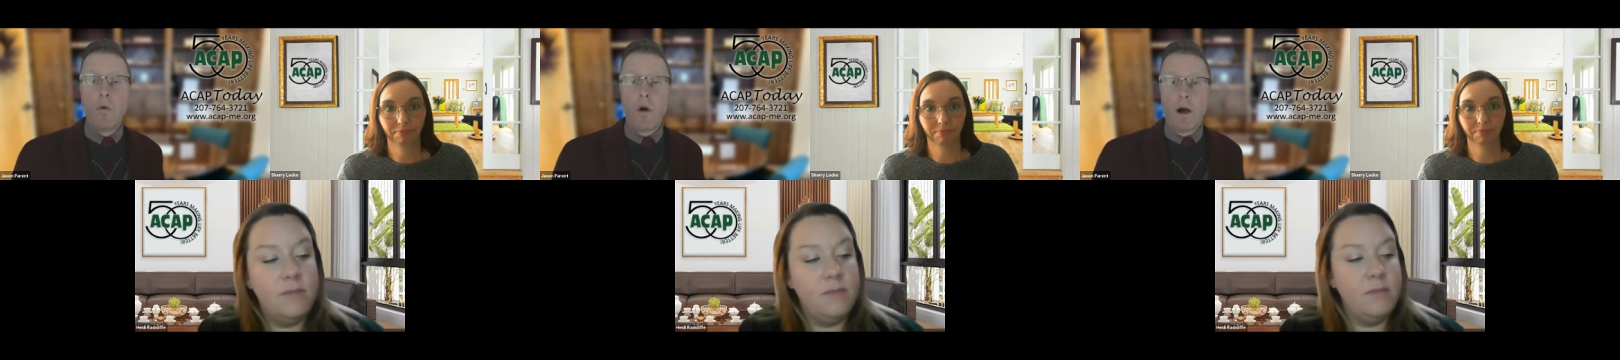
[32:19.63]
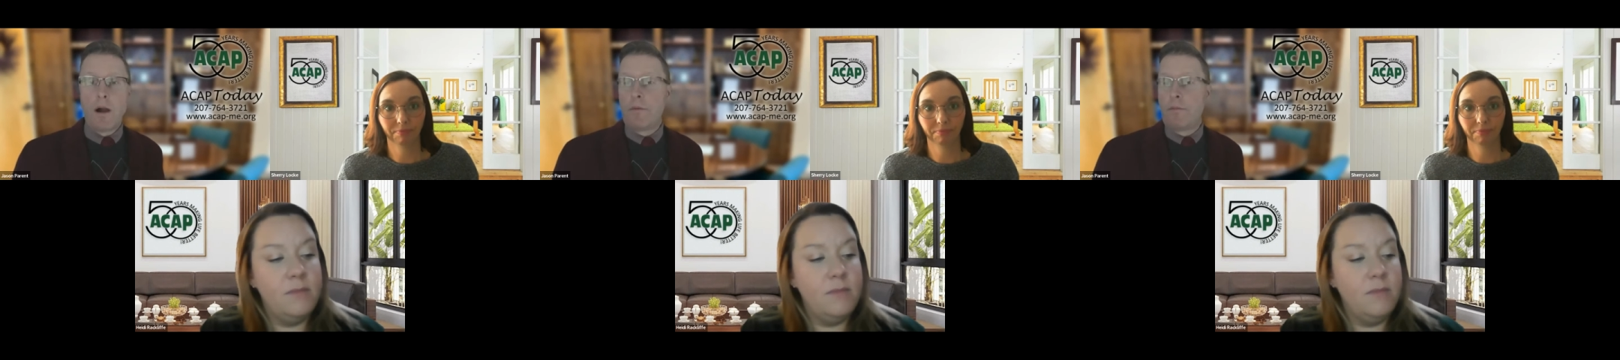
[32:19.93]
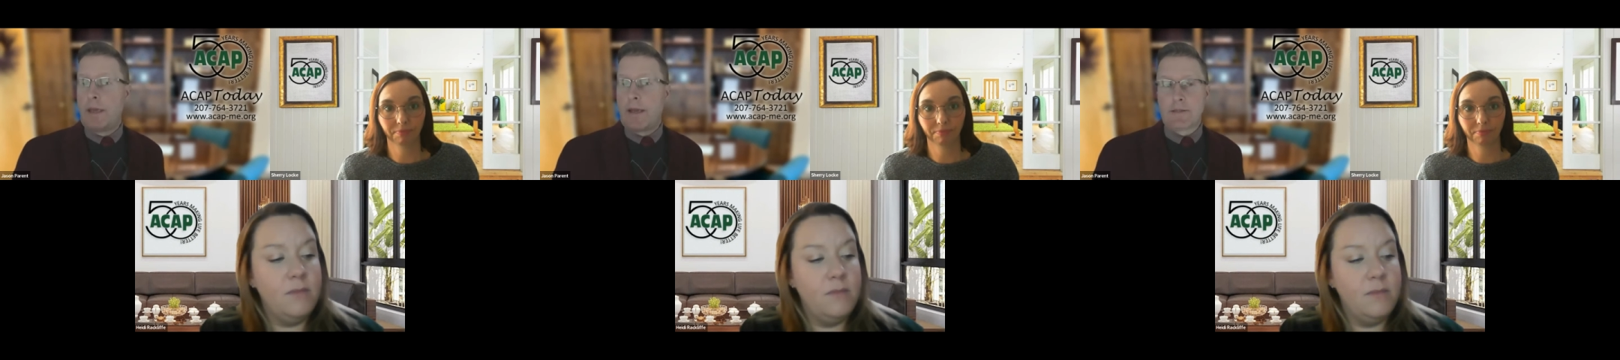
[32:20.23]
Speaker 1: who
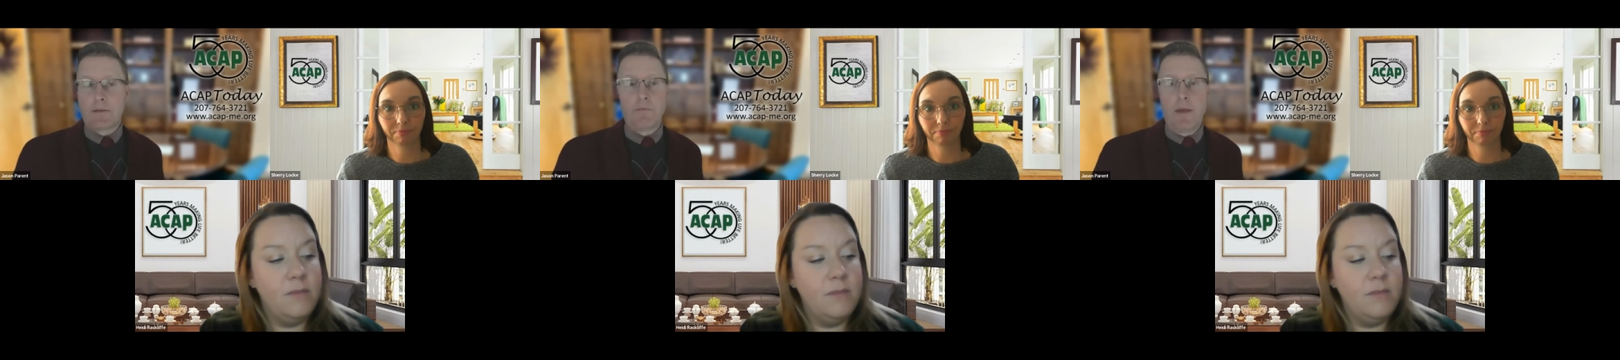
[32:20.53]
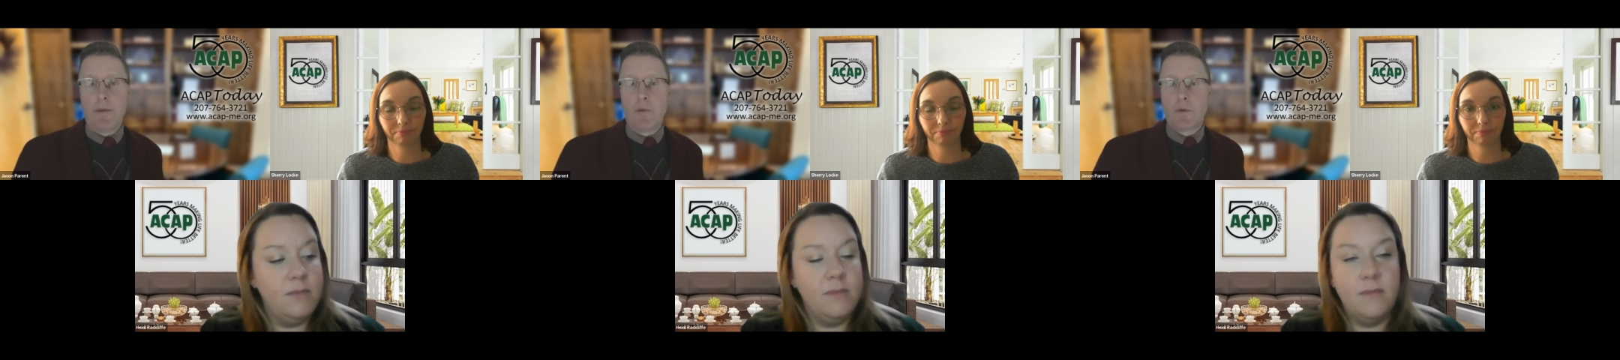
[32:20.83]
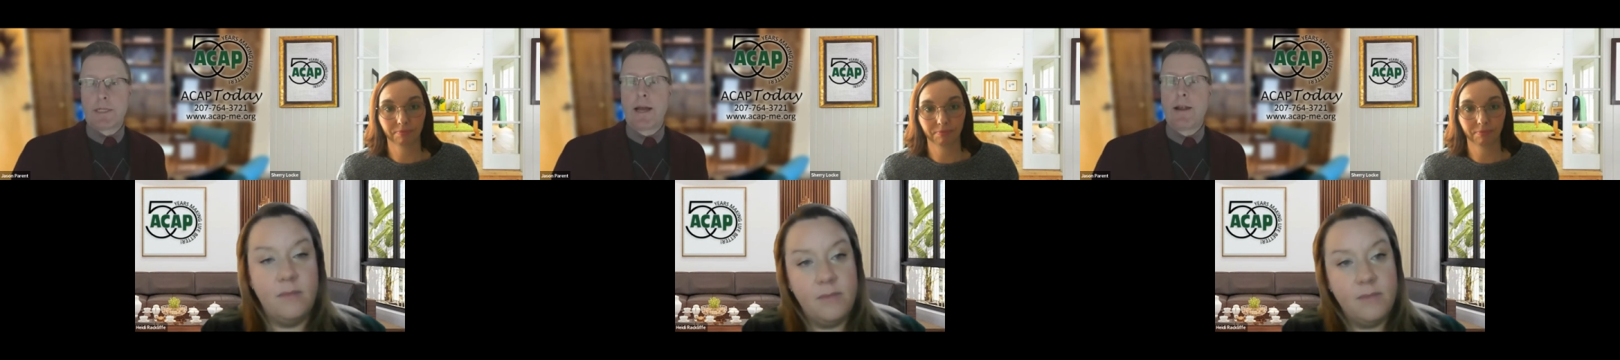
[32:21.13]
are, because of
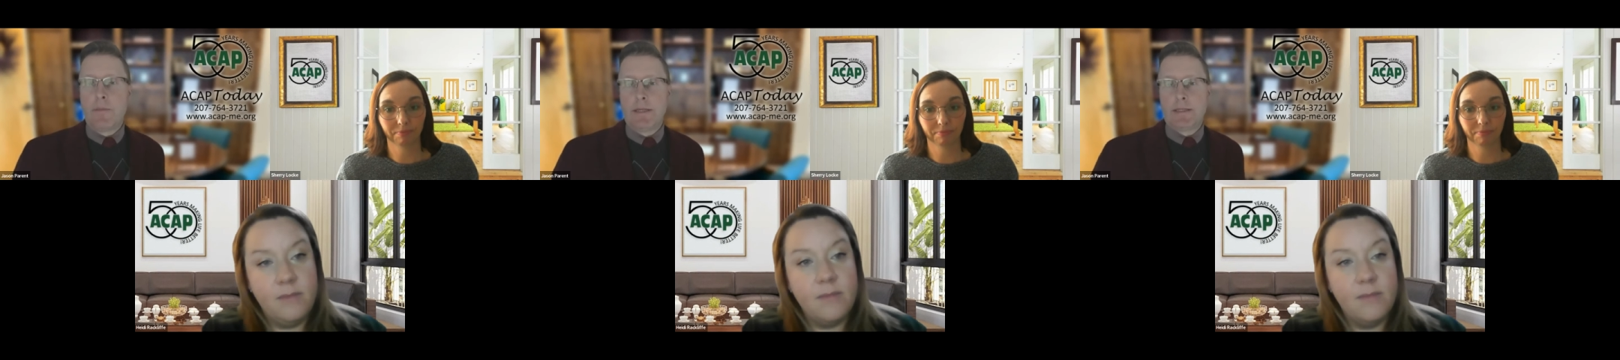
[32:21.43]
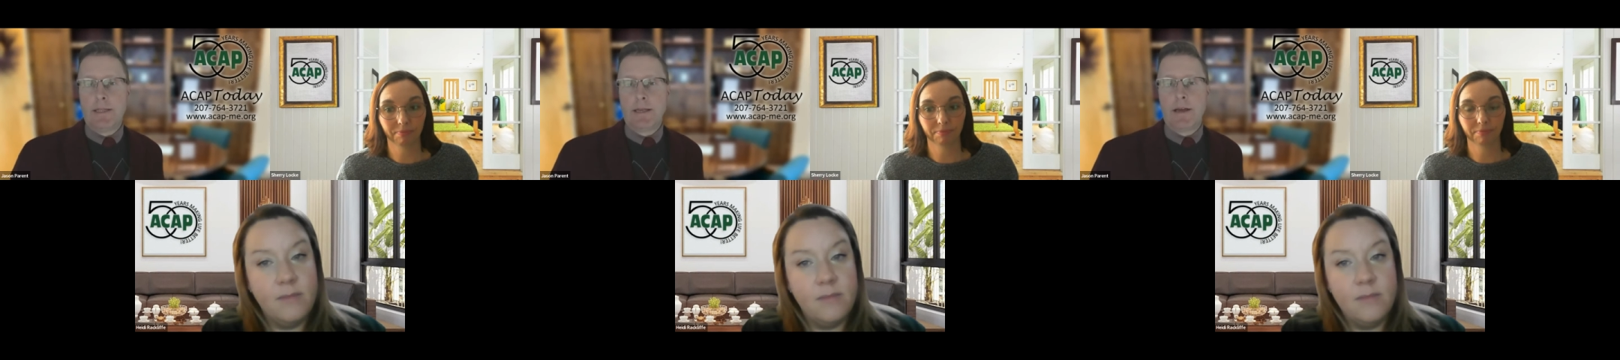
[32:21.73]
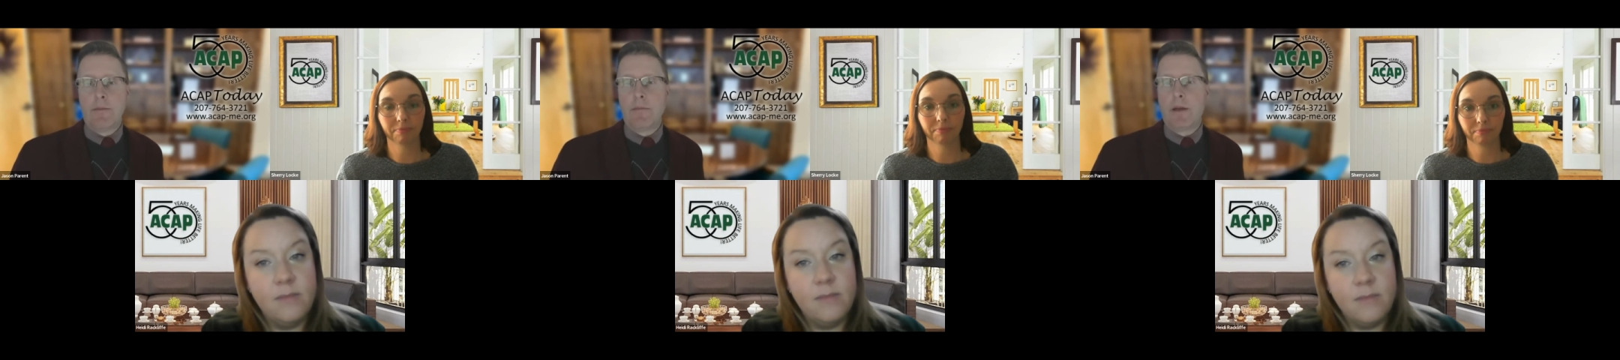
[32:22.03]
maybe retirement
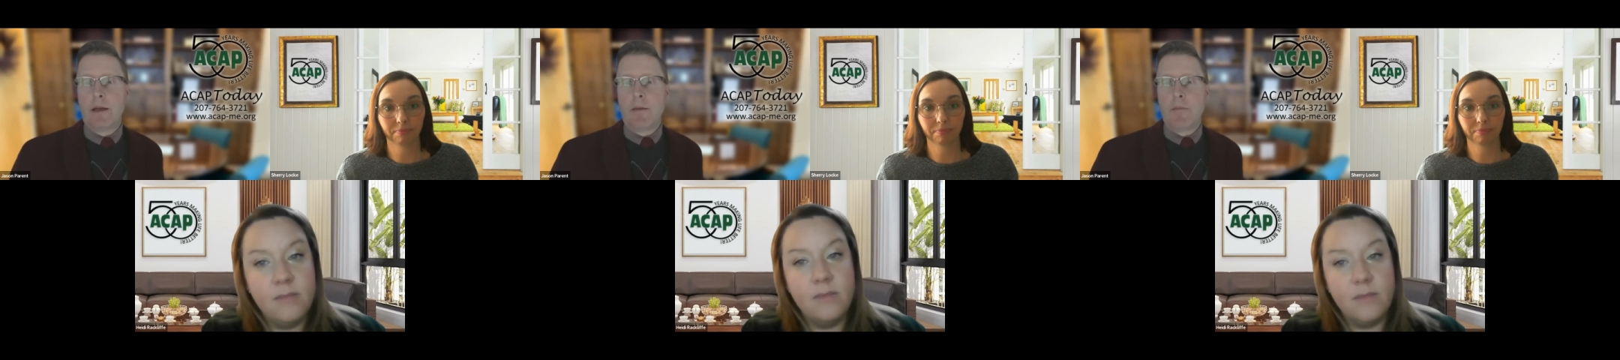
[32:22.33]
income,